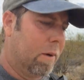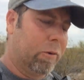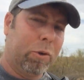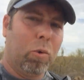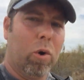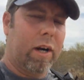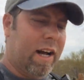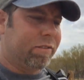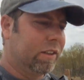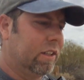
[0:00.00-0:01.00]
My reward
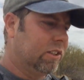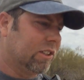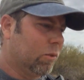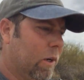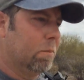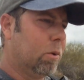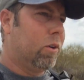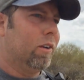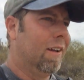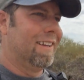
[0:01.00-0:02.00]
after this is a Red
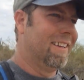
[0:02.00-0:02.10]
Bull,